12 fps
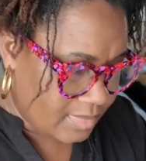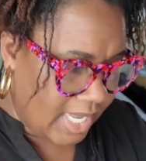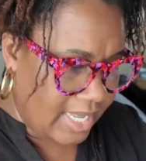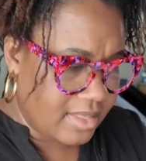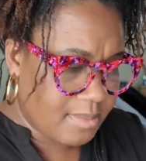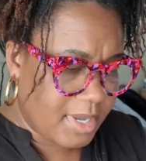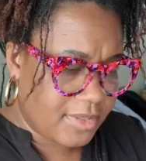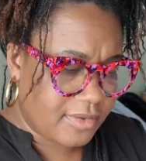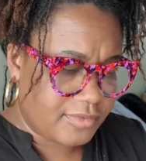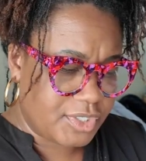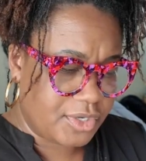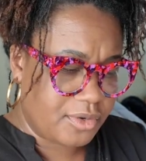in the month
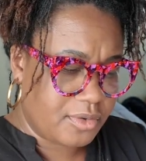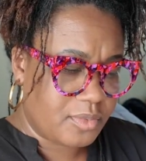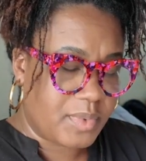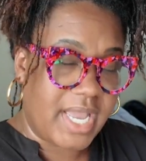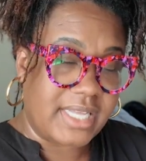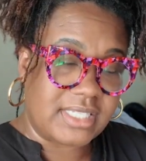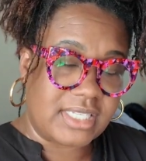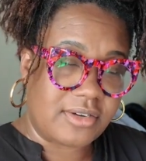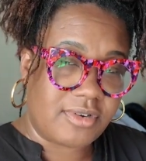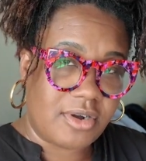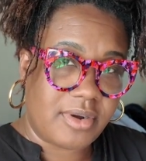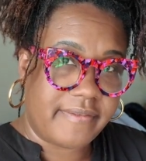of June, we had
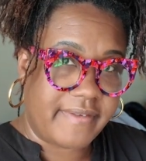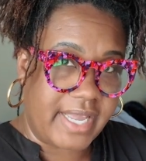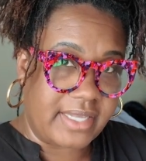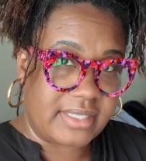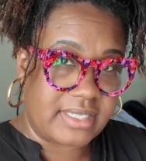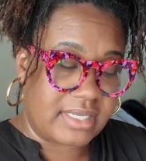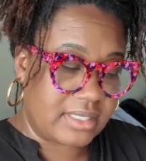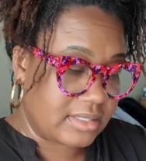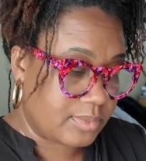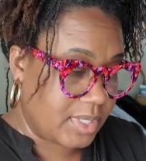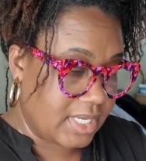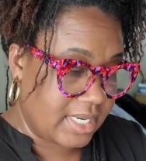0
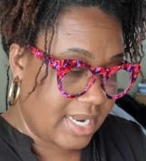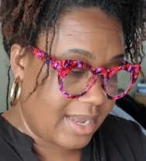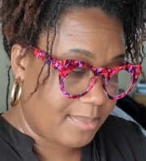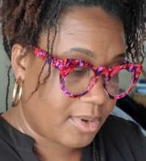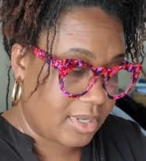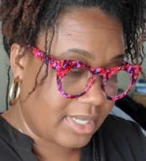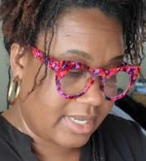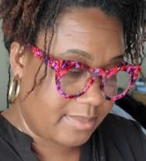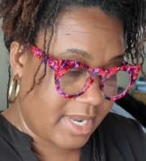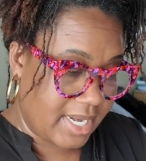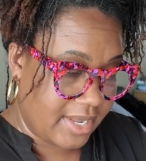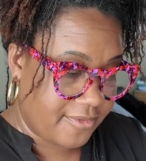advances. We did not pull any
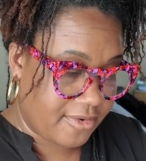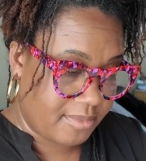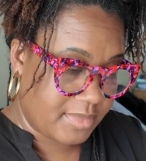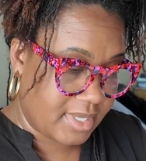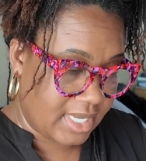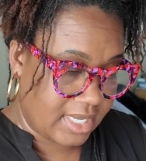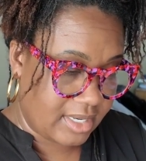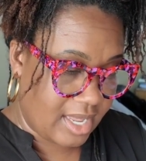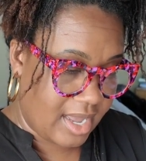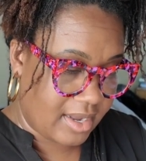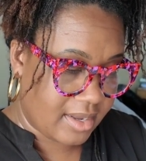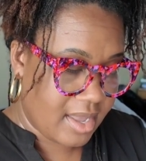money from the
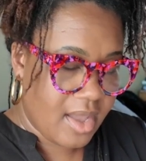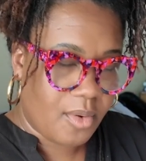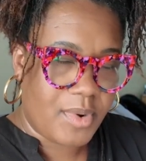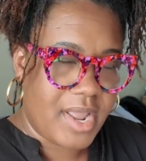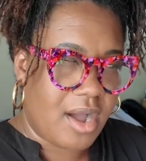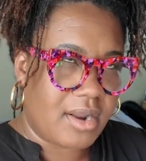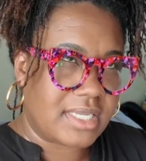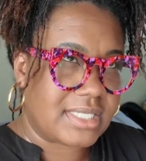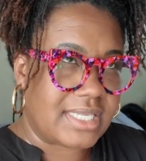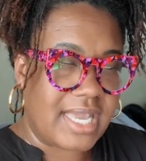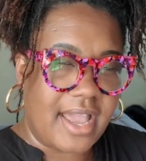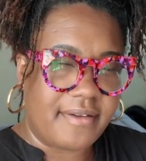HELOC. We
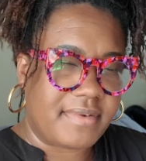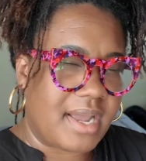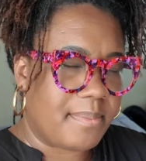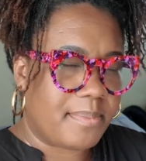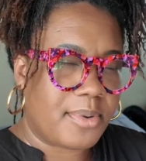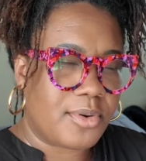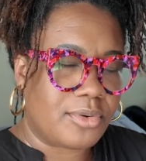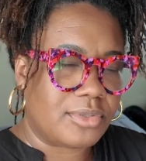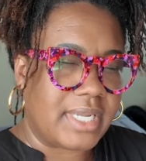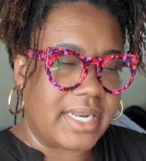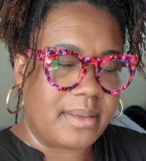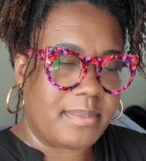honestly have not
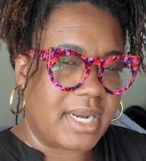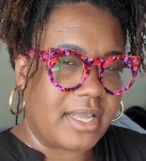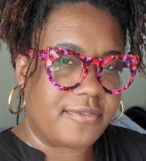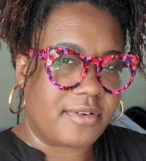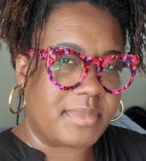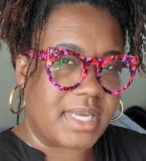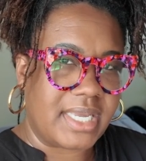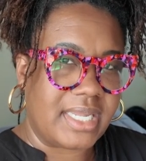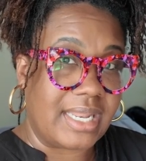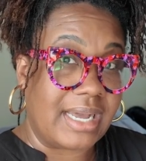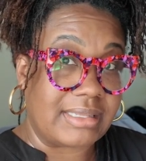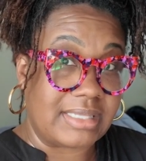pulled any money from the
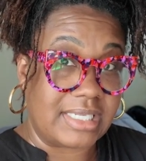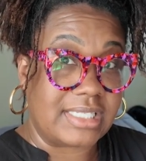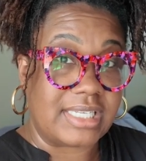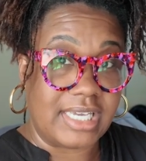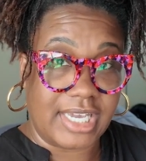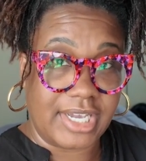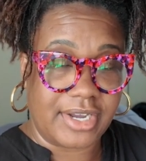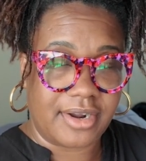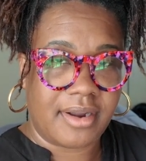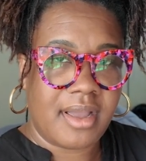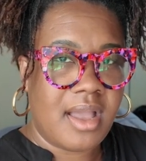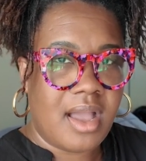HELOC this year,